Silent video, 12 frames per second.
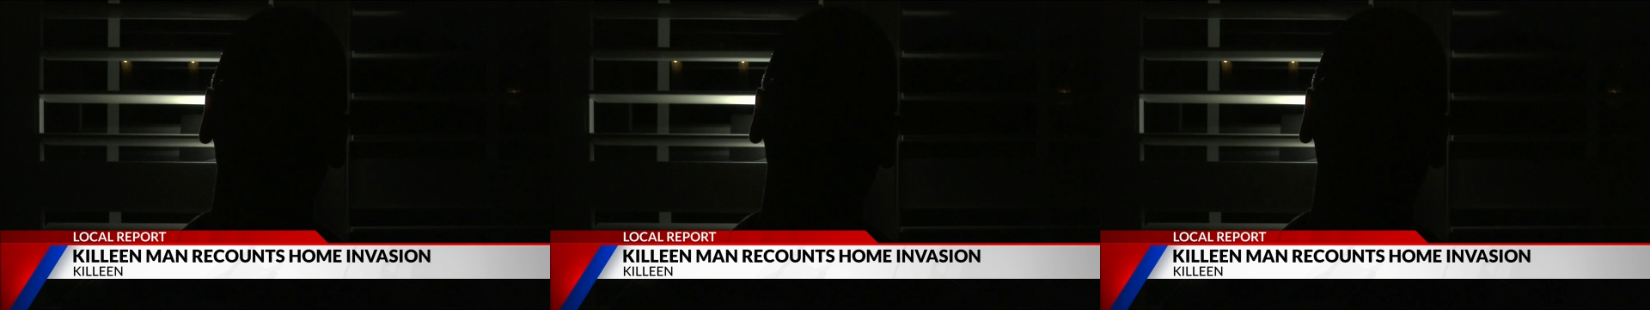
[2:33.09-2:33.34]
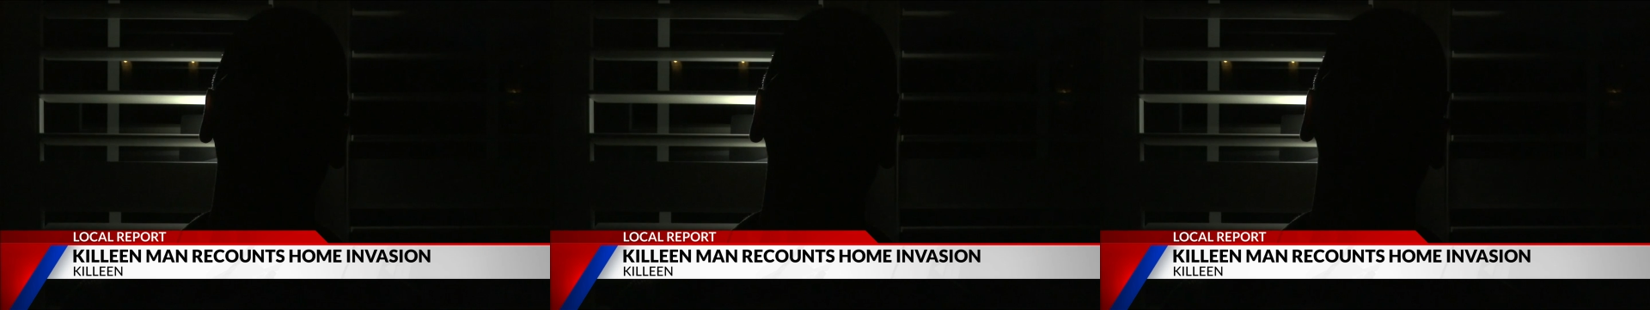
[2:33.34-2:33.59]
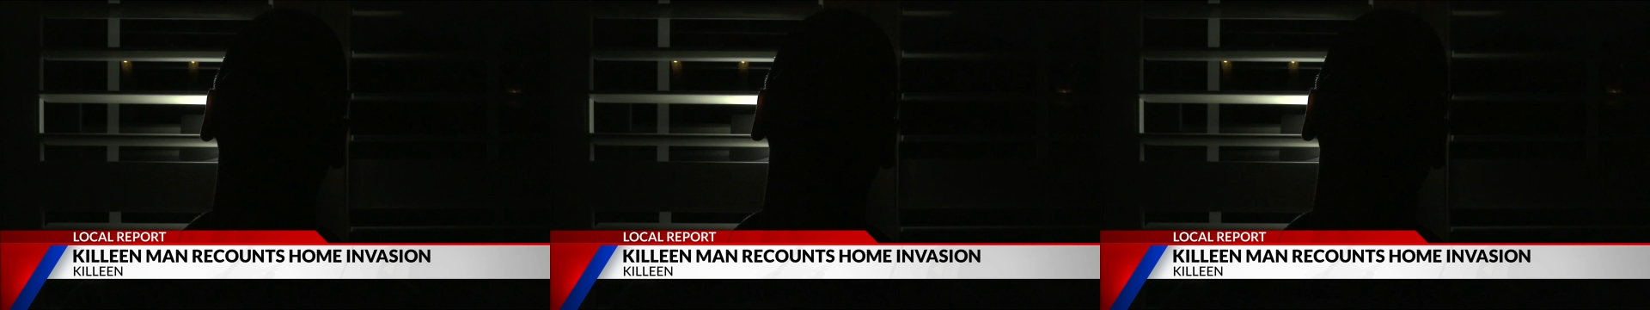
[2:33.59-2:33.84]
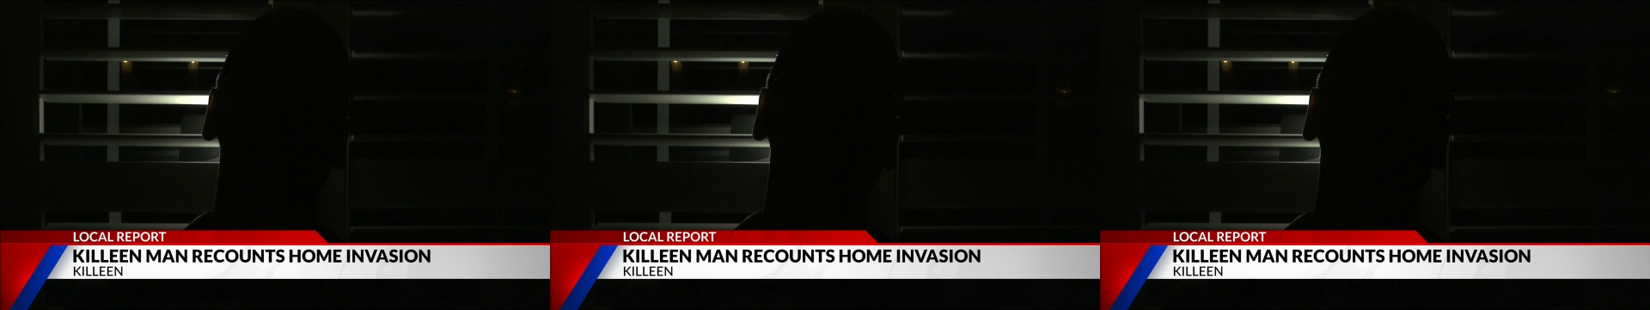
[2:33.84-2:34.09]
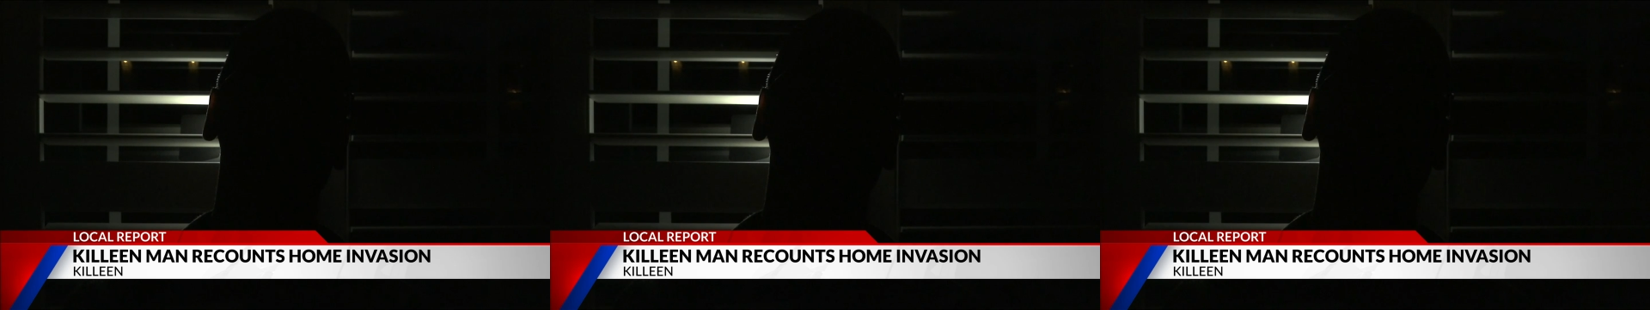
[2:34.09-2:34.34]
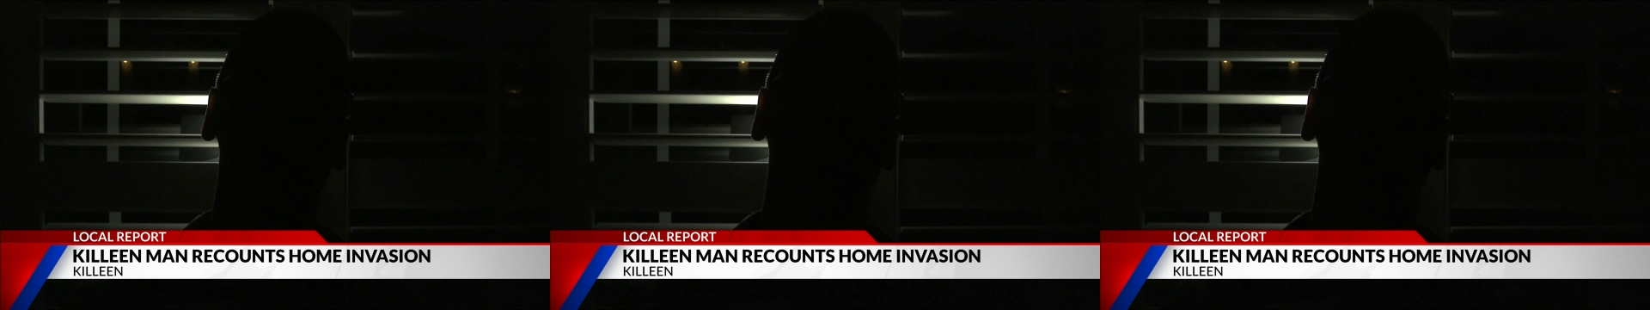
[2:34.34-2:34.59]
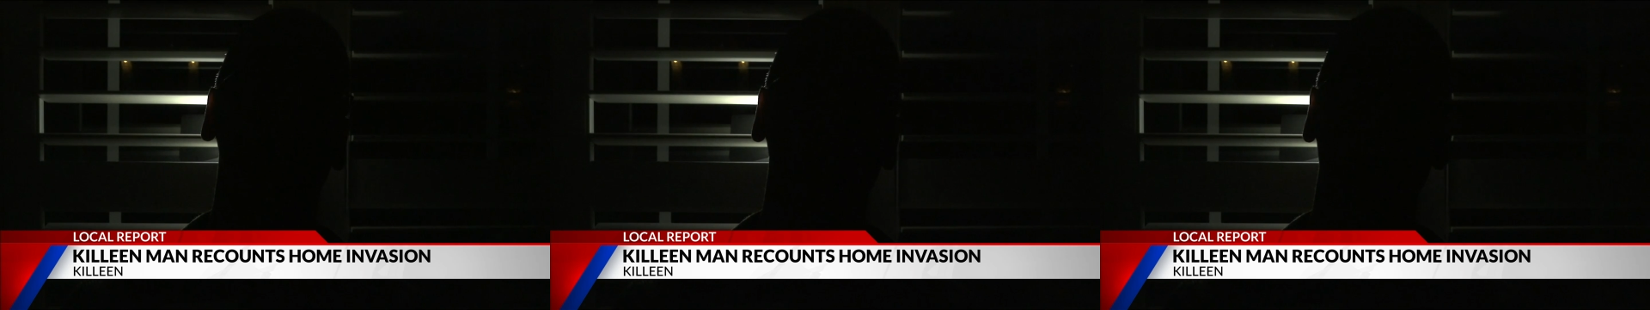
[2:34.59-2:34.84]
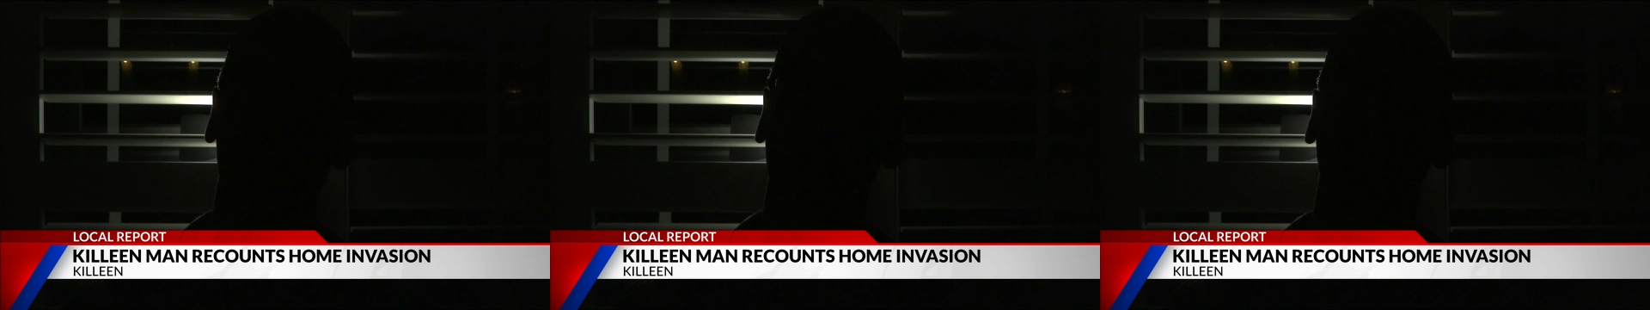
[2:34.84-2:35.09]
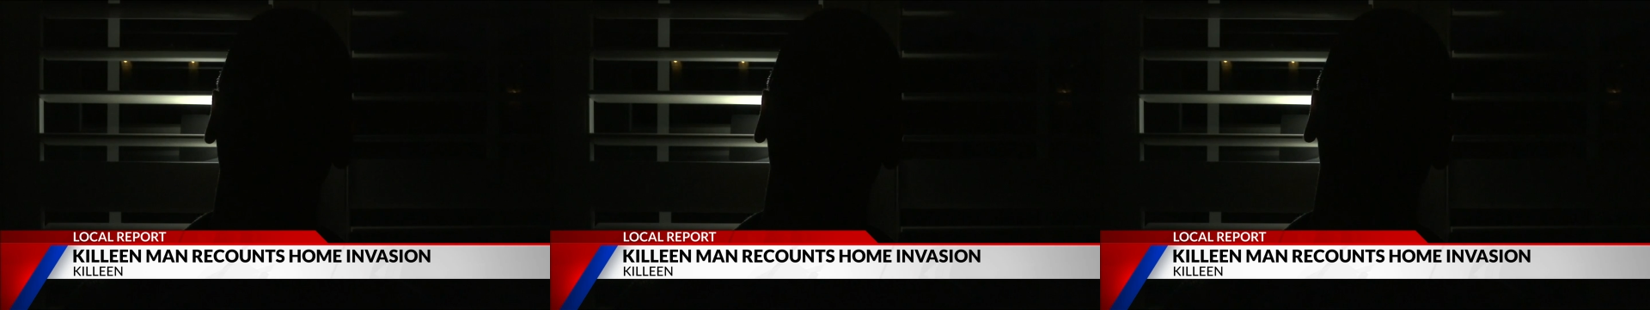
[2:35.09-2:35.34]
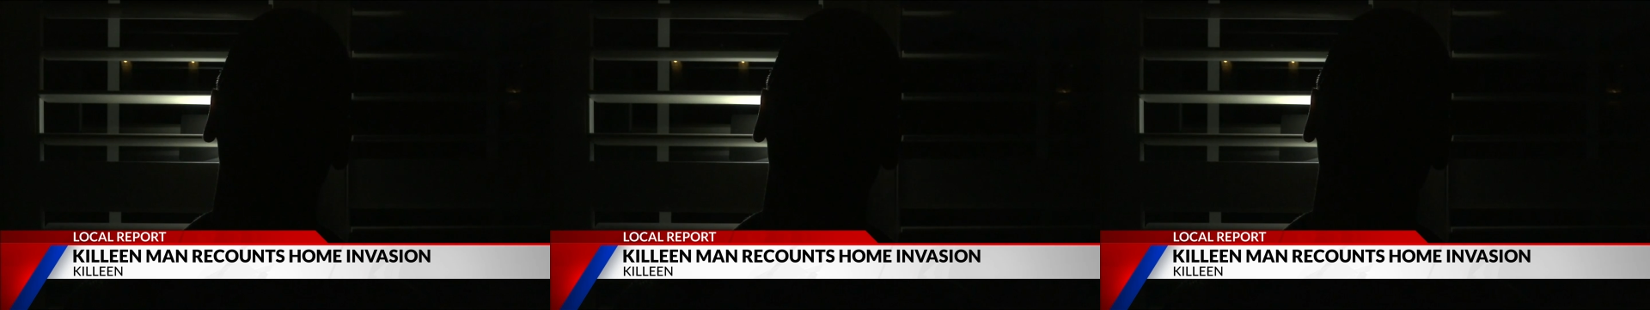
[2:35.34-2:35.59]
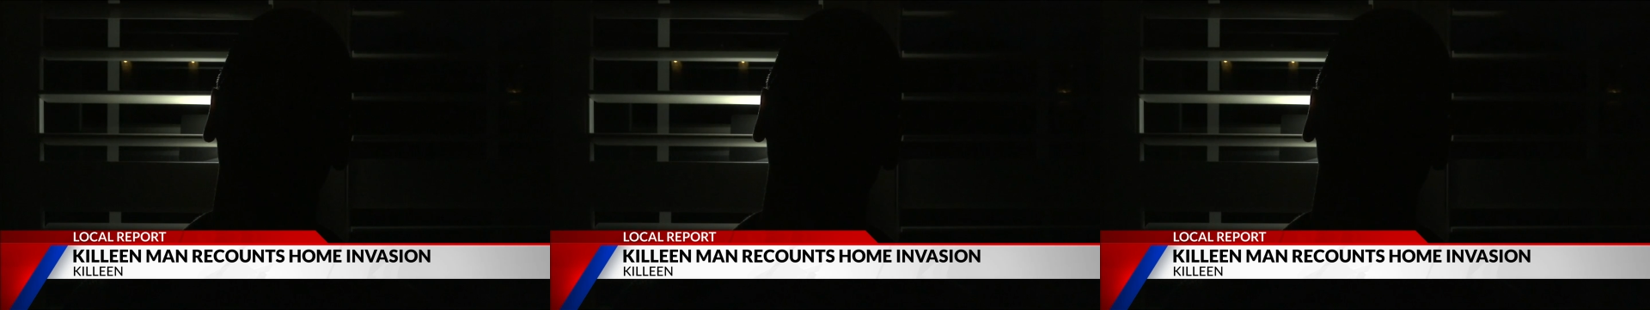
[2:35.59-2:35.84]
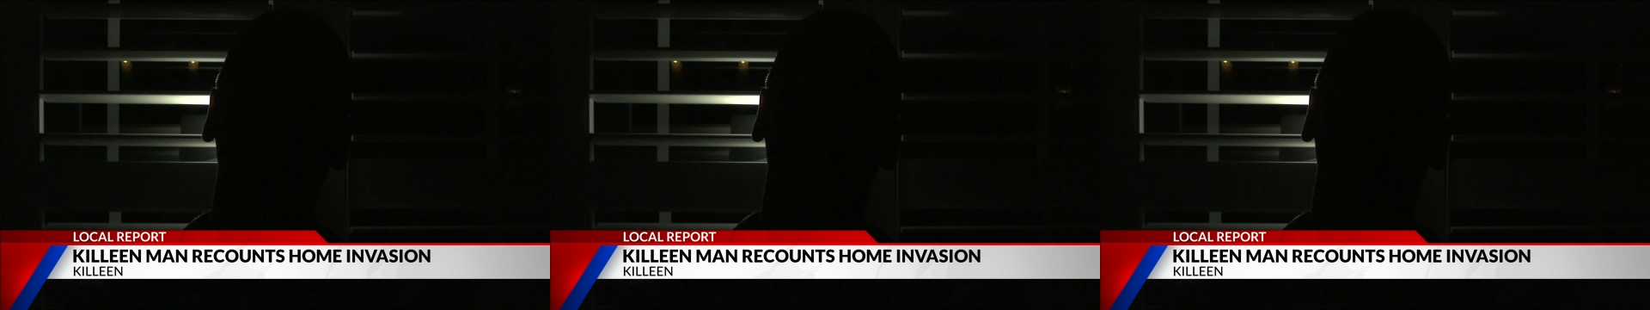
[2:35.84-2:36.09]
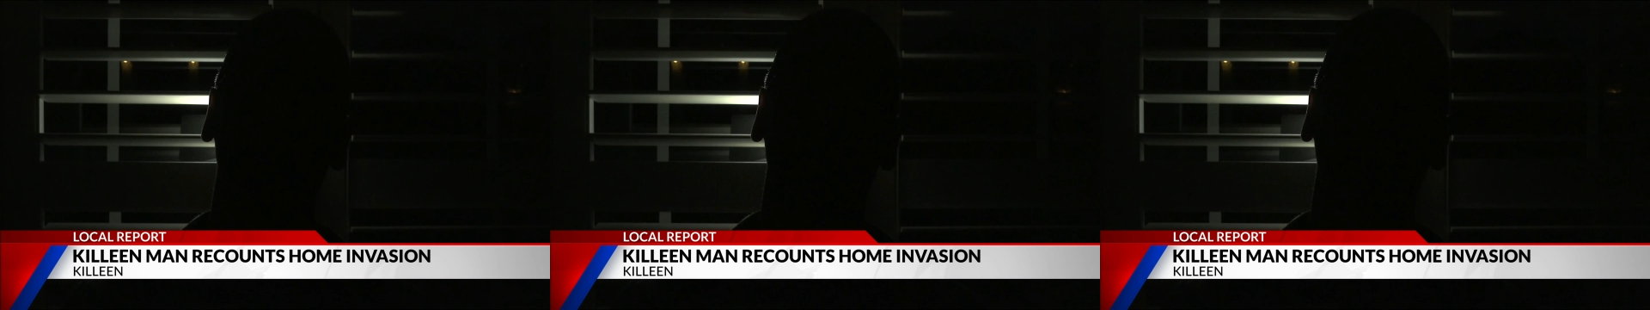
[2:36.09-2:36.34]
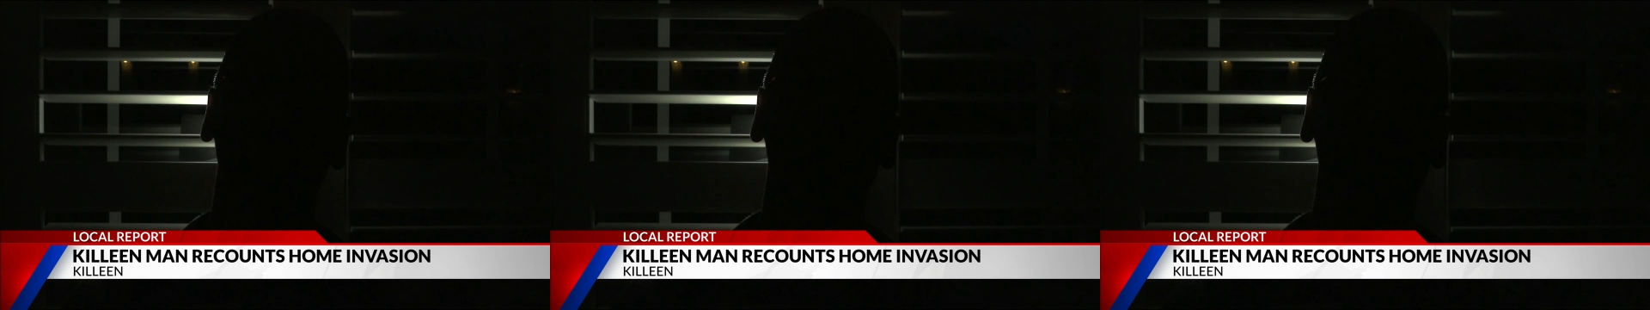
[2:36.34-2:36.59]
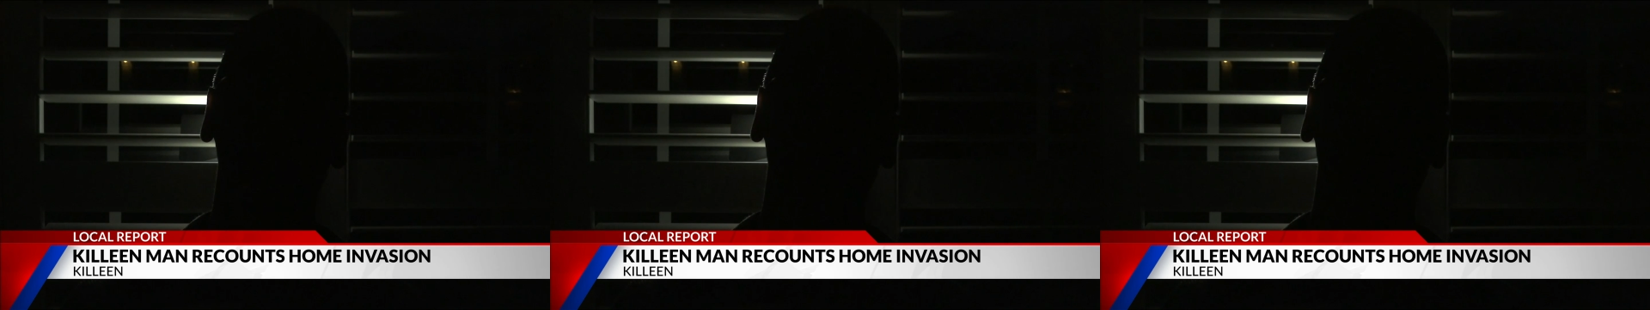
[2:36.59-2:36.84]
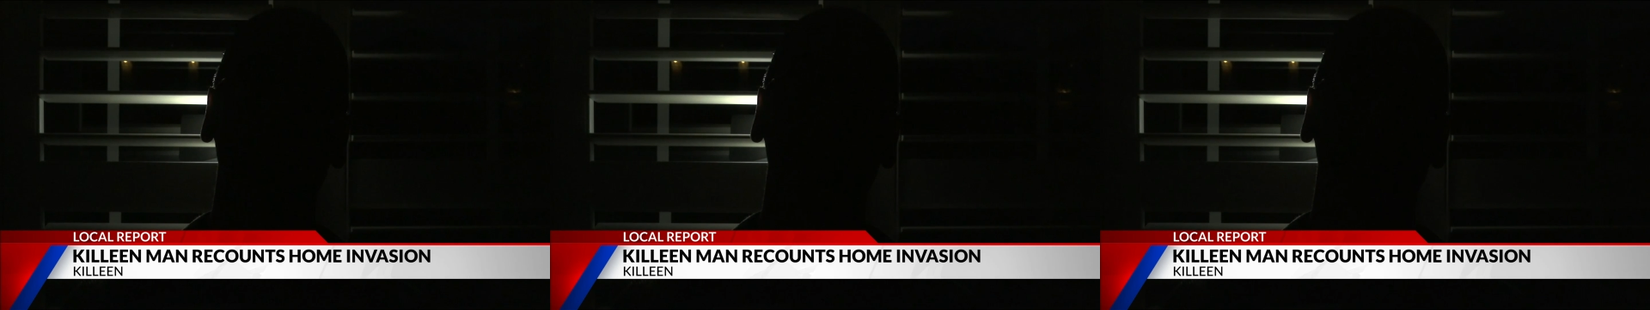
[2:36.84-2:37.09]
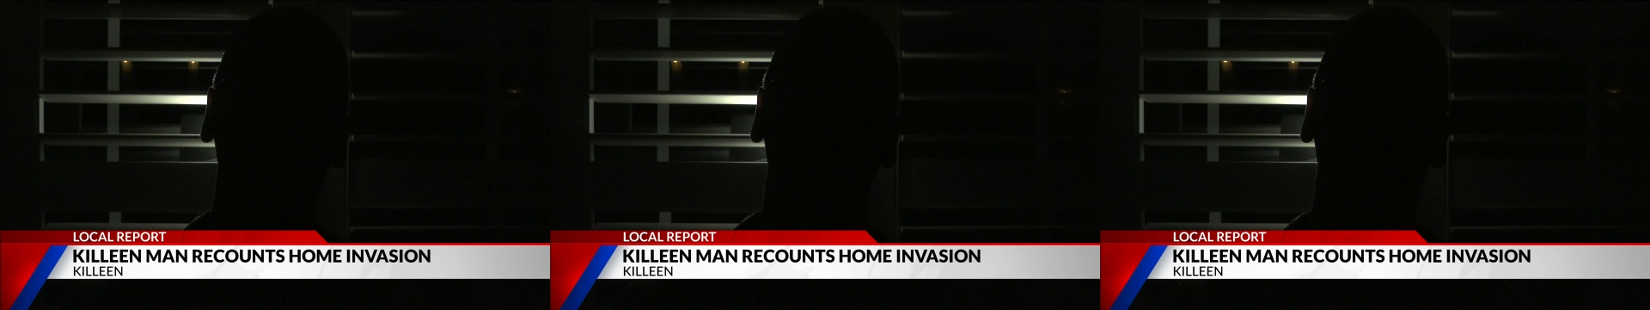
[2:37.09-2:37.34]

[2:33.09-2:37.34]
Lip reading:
[unreadable: no face in view]